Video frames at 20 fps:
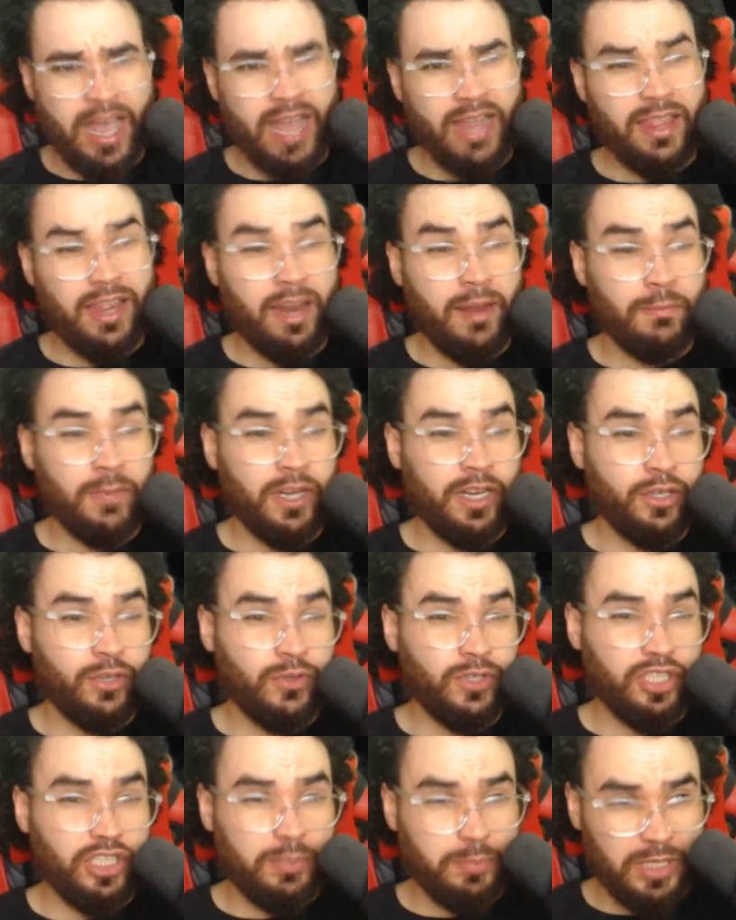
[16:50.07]
And then I'm going to
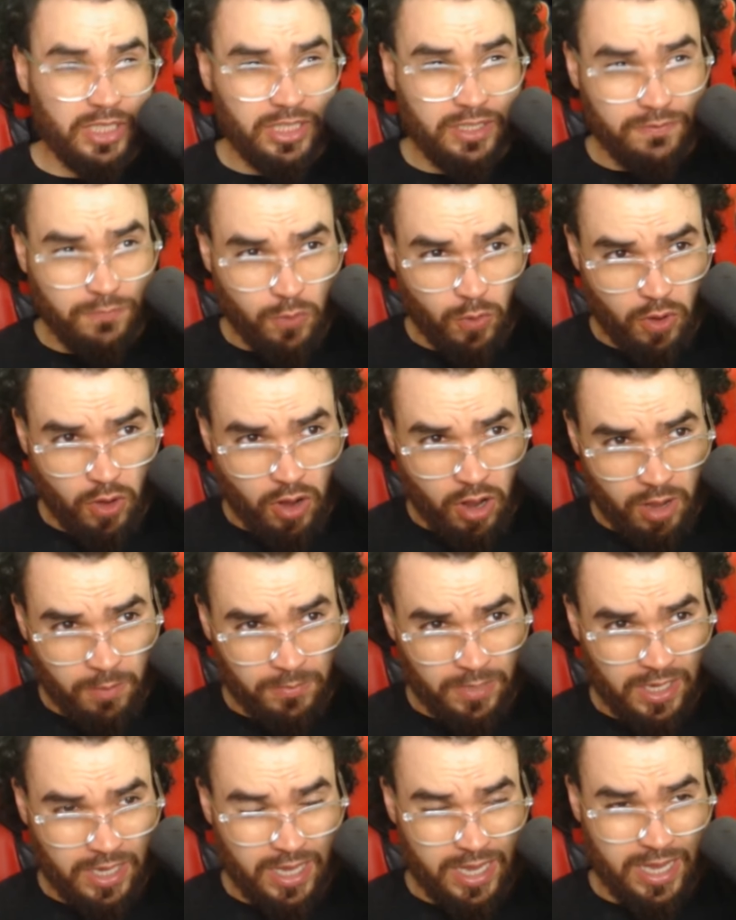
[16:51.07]
use GPT-4
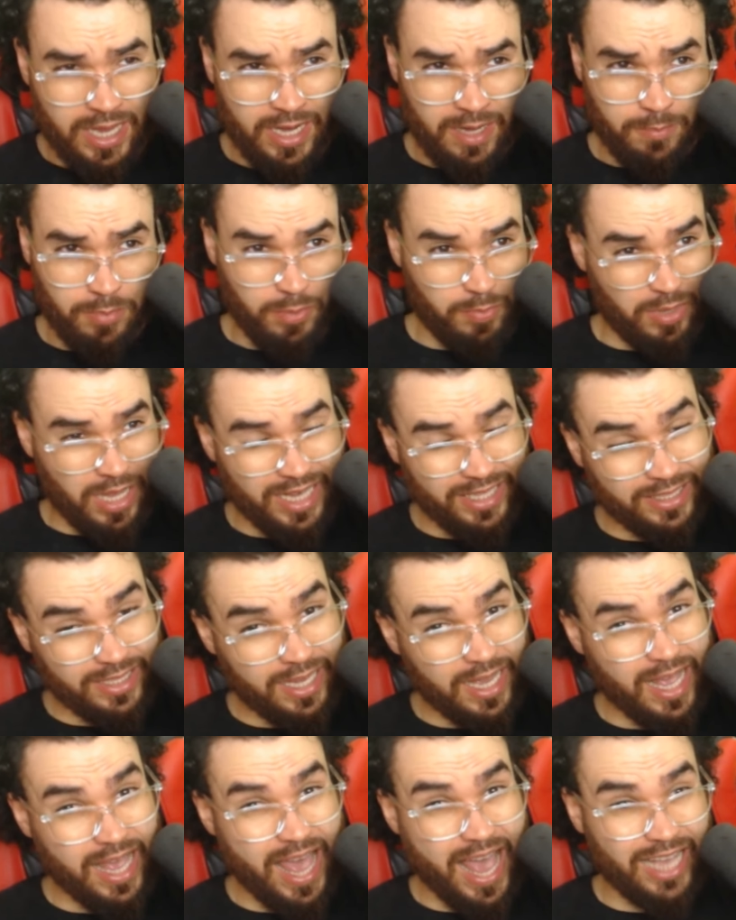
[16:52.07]
Omni in
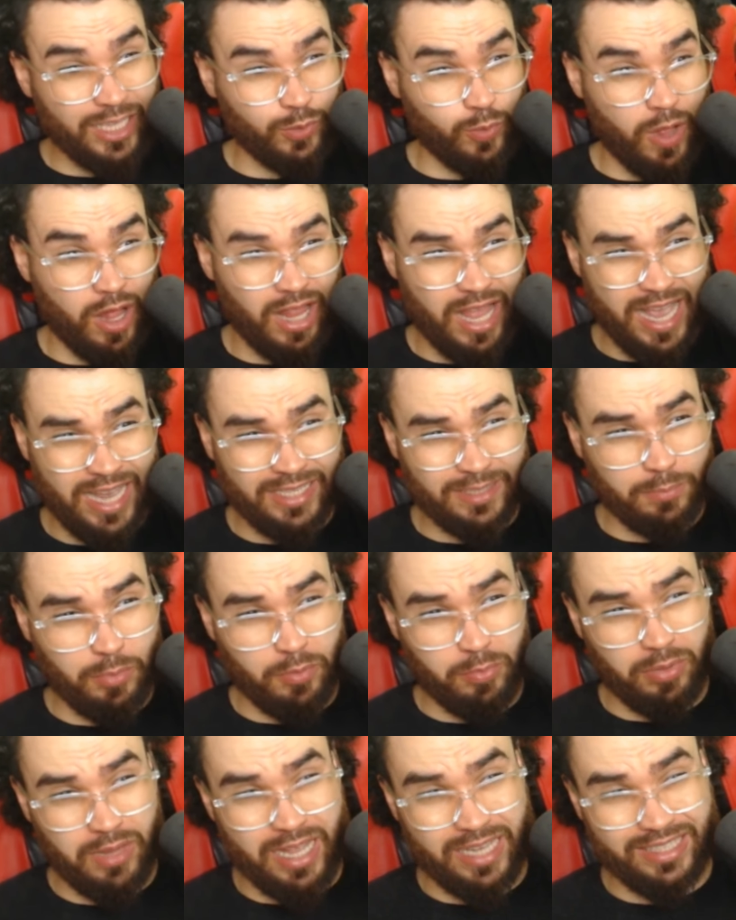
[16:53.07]
Perplexica as well as
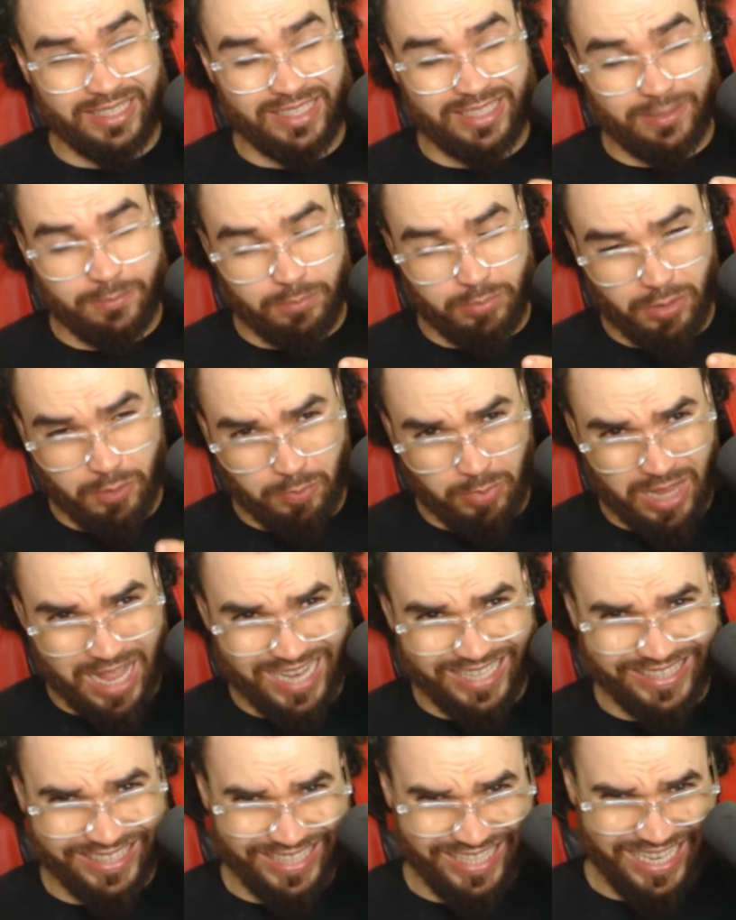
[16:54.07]
Perplex
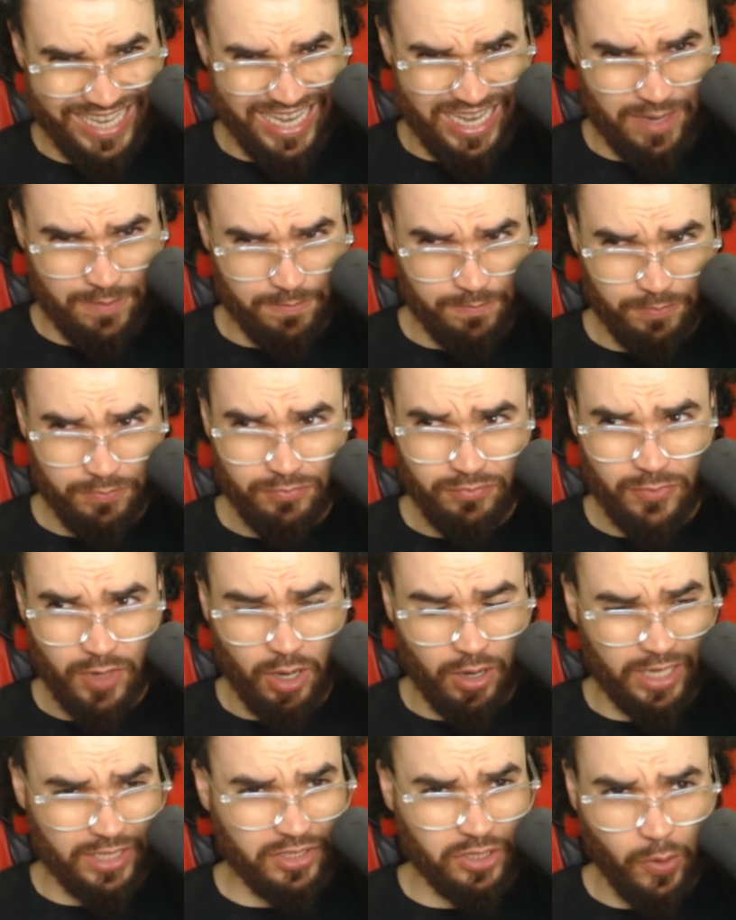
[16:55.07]
Perplexity.
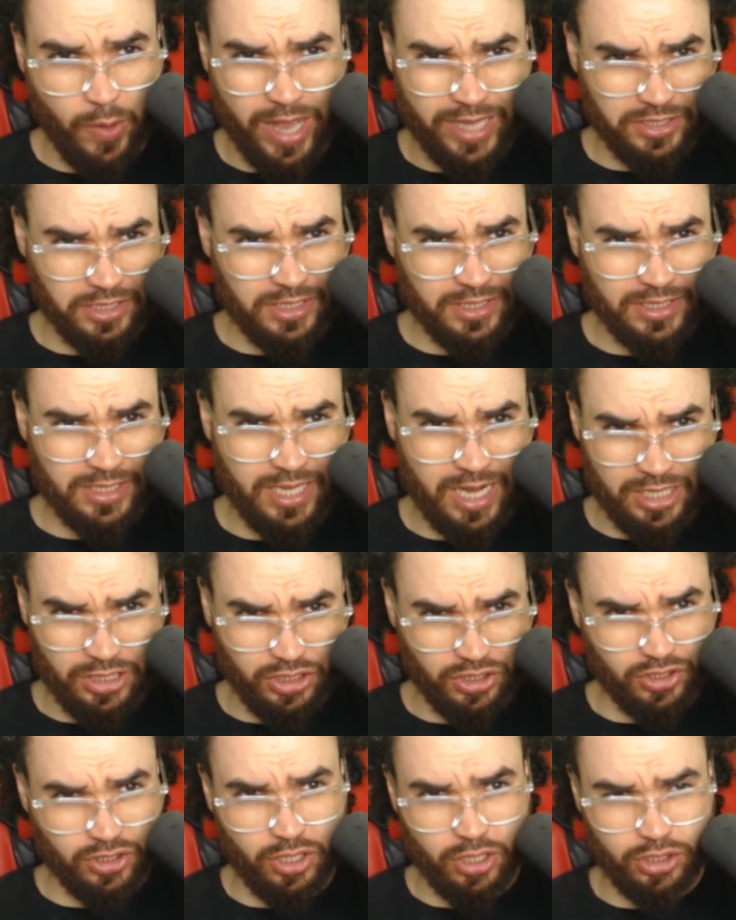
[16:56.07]
All right, so as you can see, I
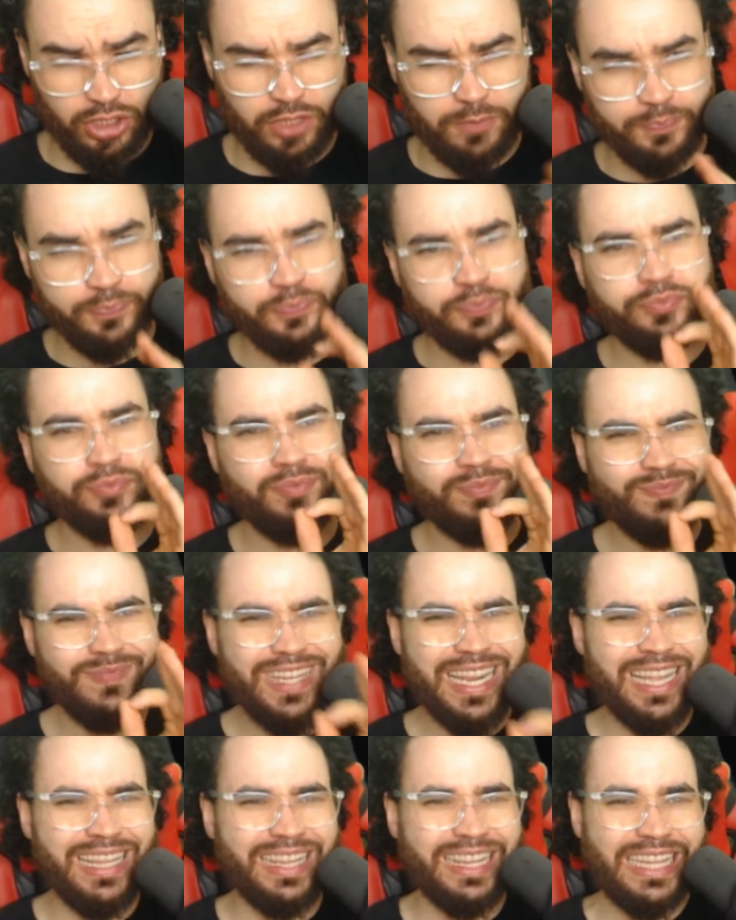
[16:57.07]
just searched
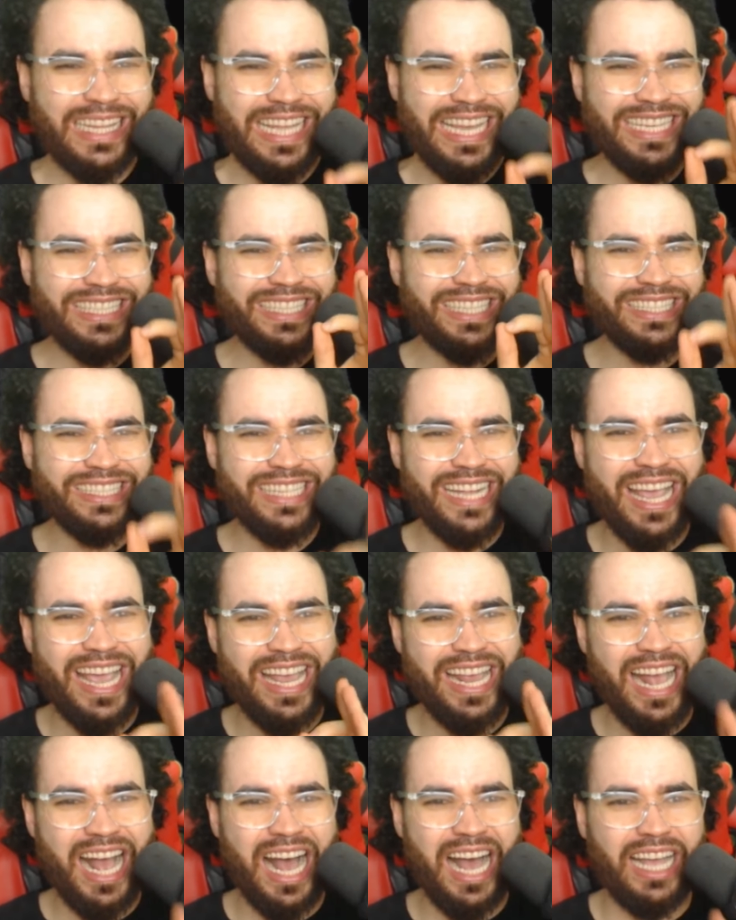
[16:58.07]
latest
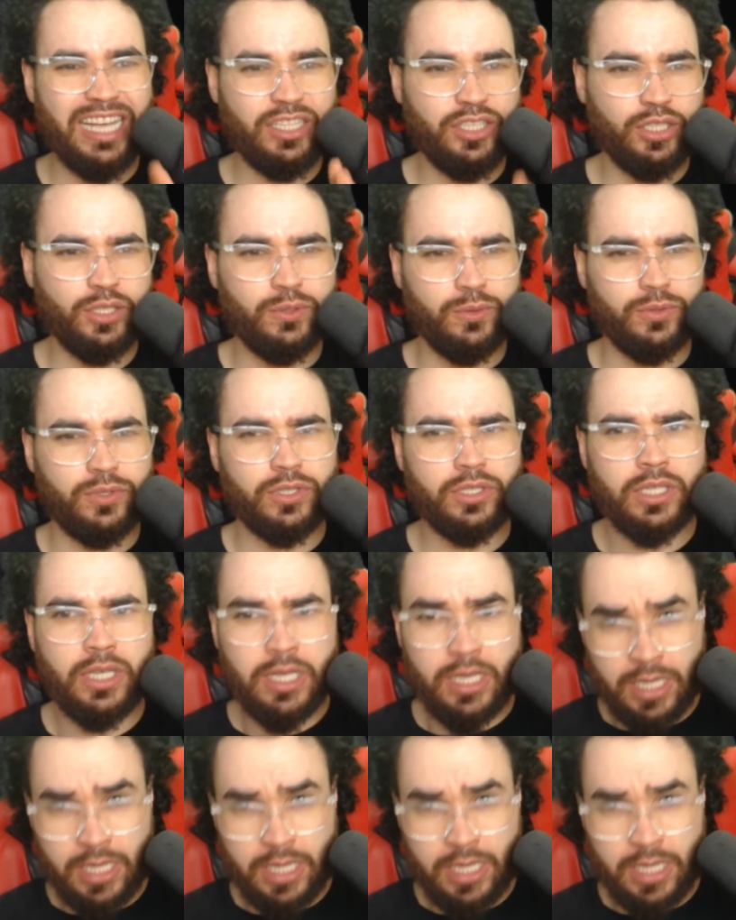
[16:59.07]
AI news.